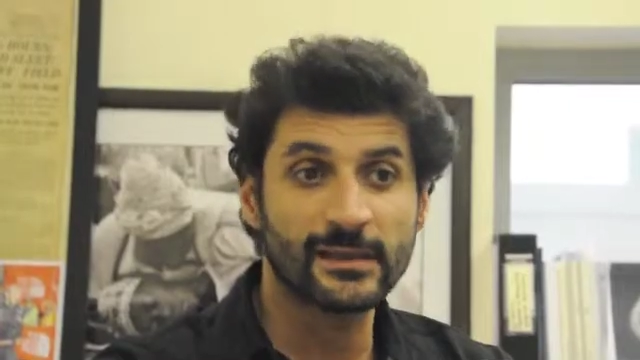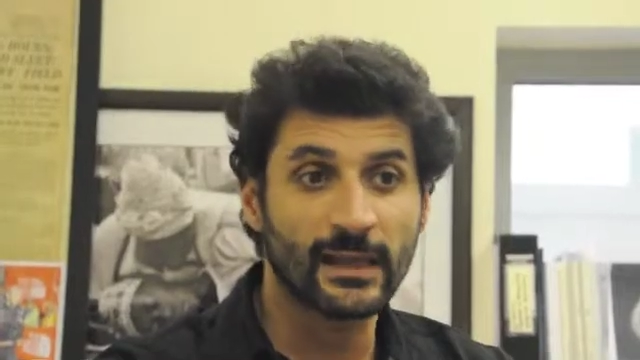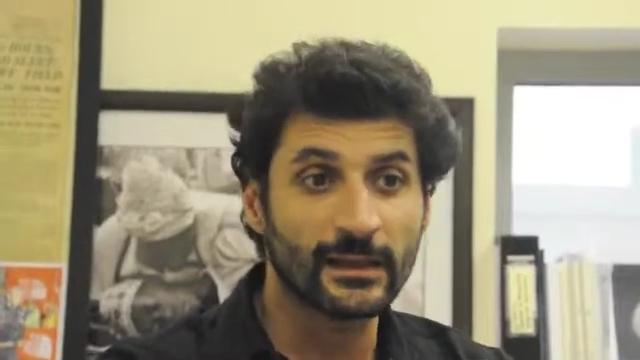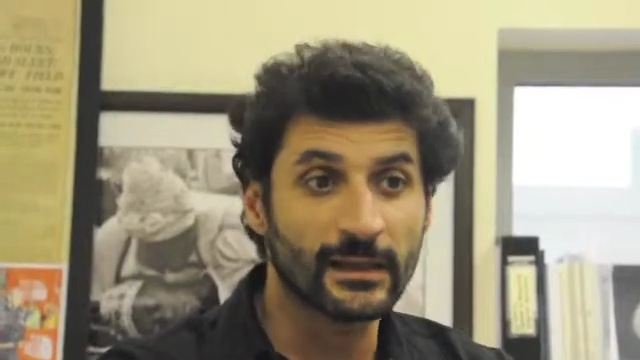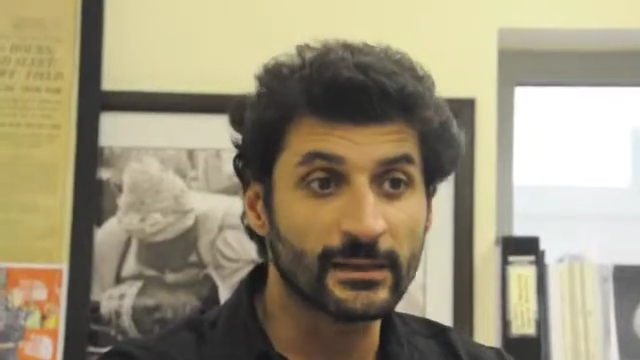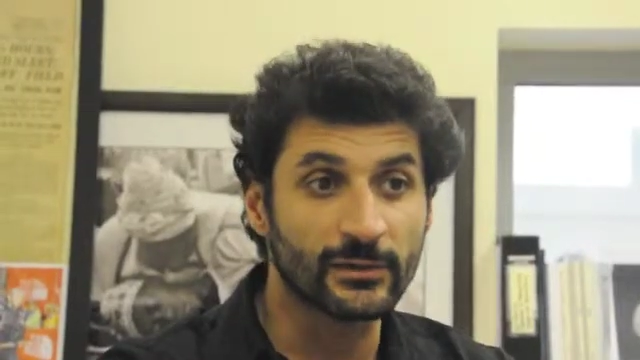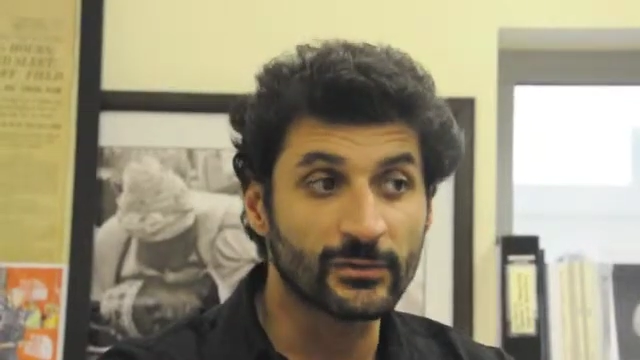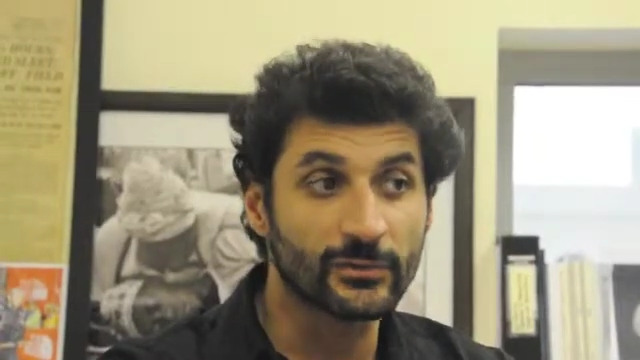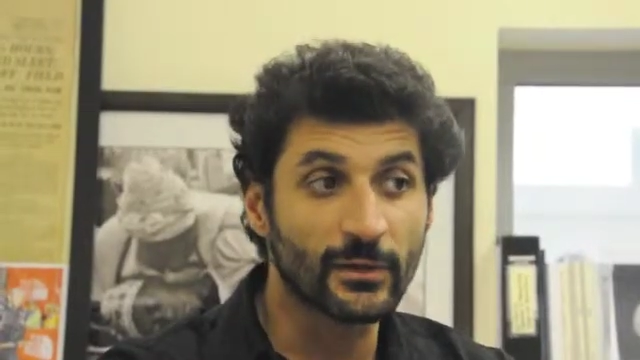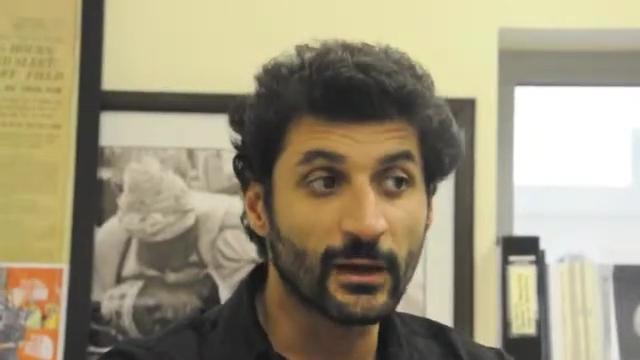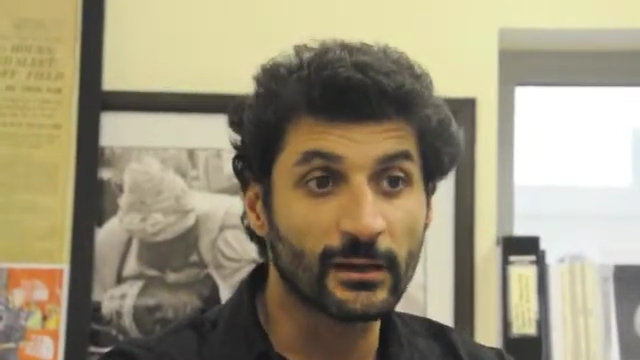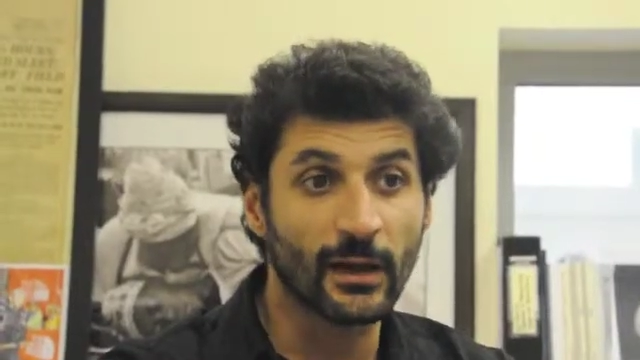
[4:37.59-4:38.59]
Stanley in
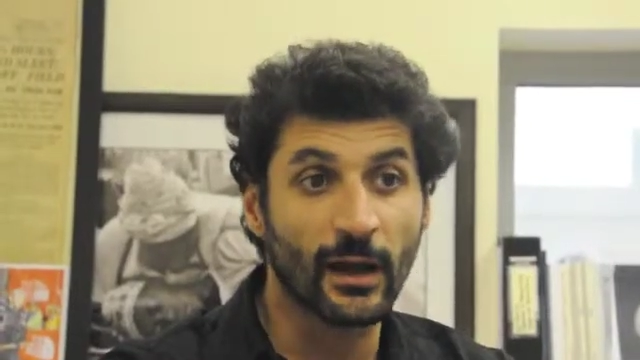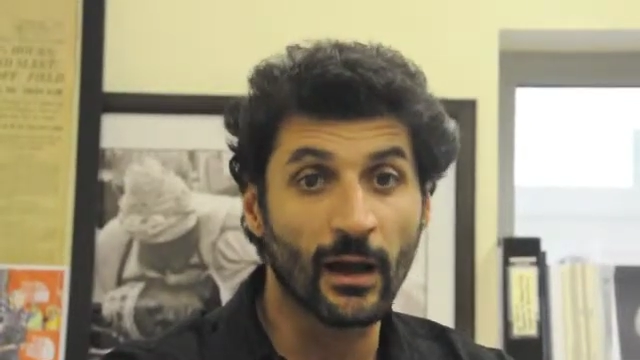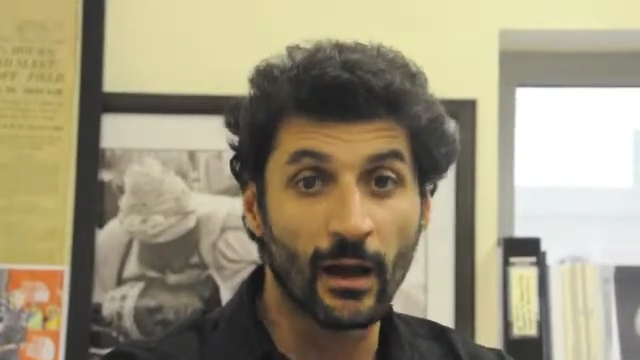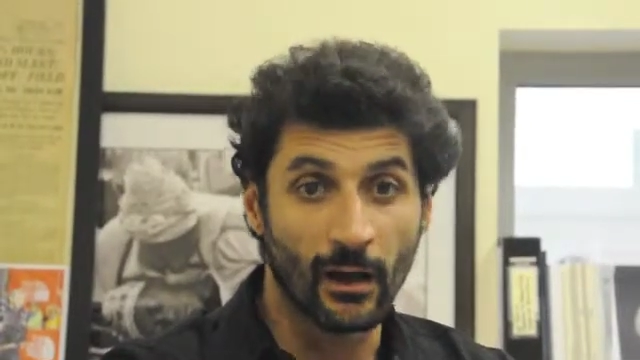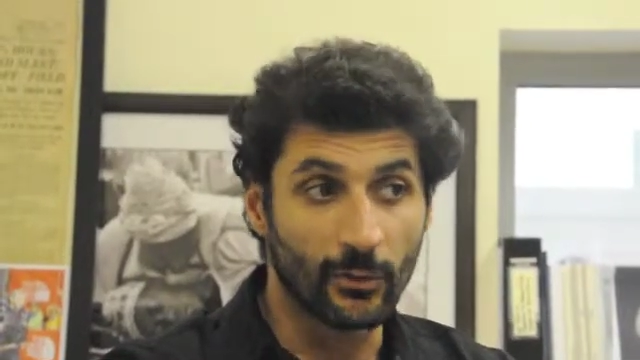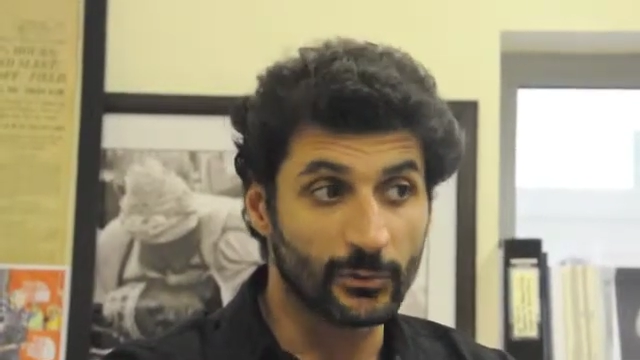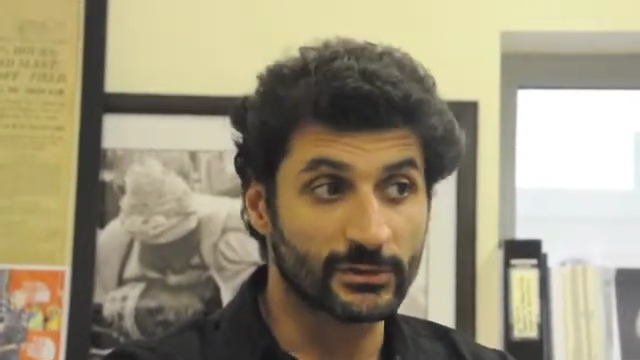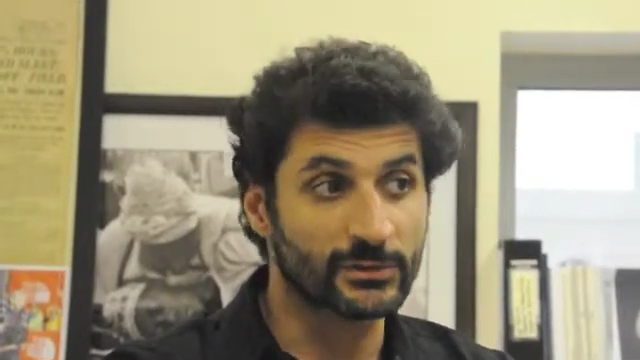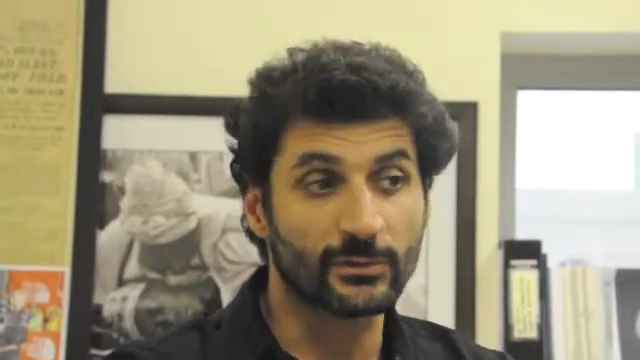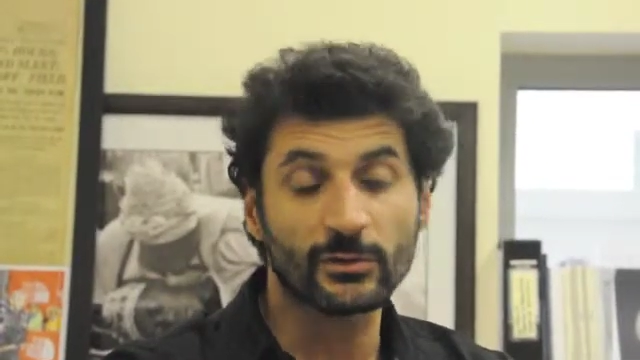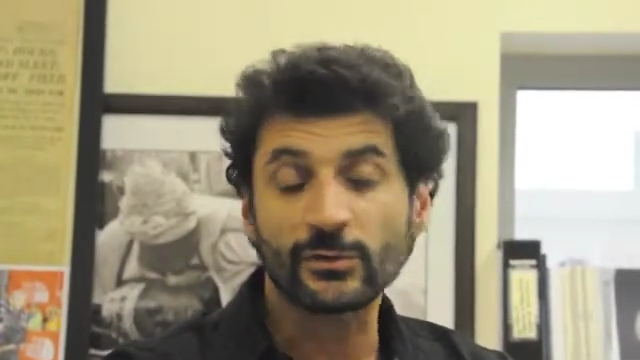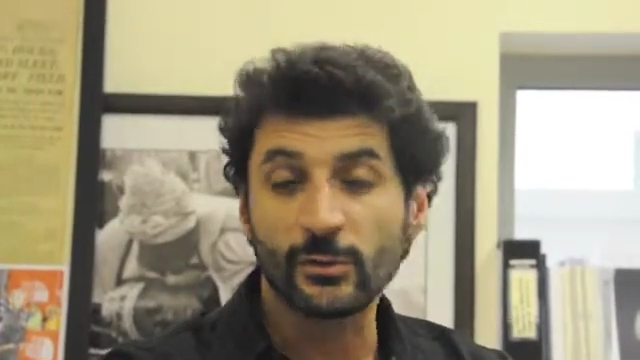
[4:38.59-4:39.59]
Australia, which is
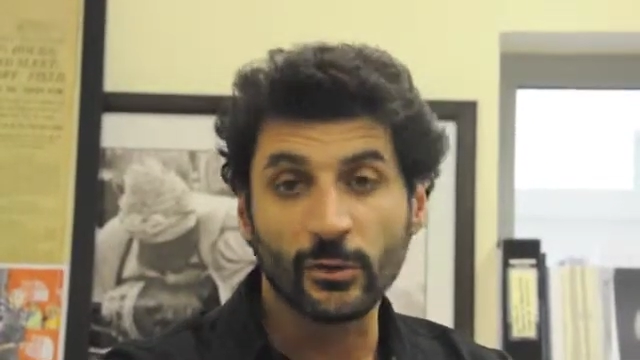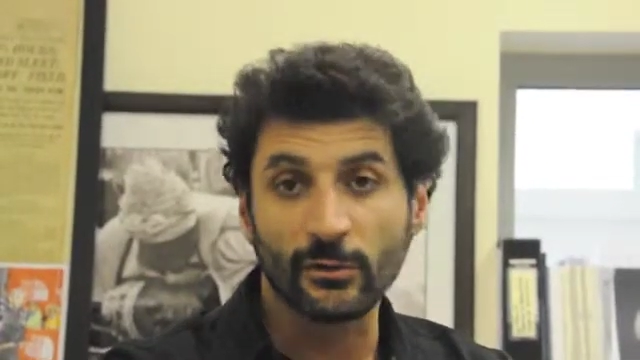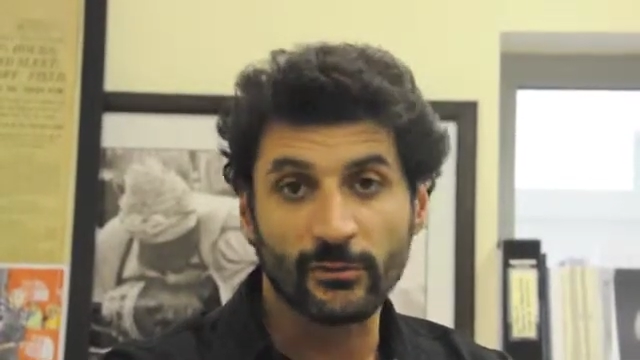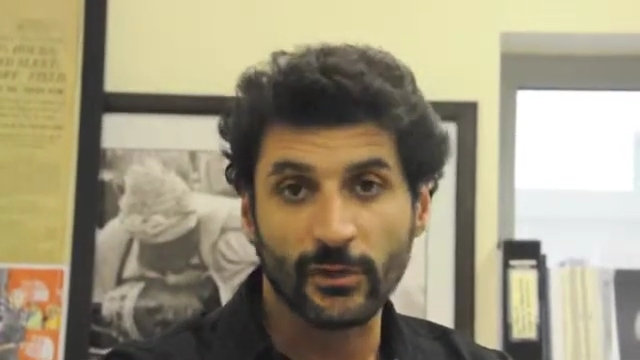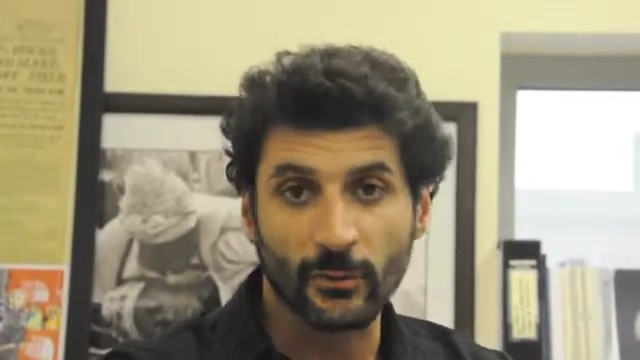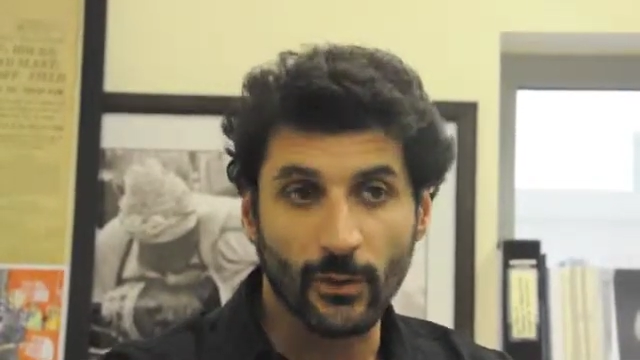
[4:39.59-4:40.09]
also going very